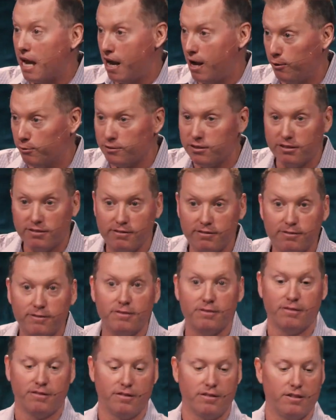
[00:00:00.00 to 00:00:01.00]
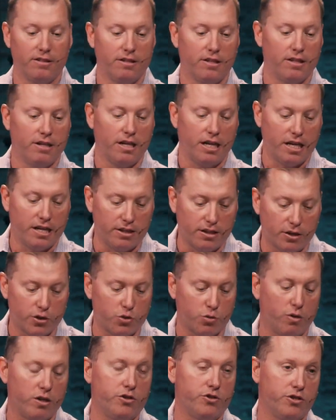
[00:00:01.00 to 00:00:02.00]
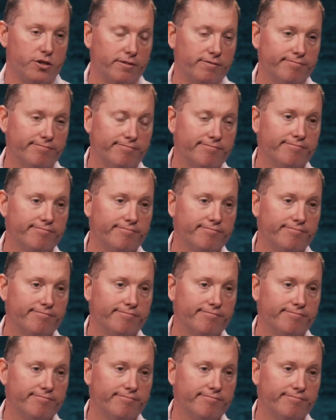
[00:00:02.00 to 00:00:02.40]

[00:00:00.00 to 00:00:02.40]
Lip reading: out in this region.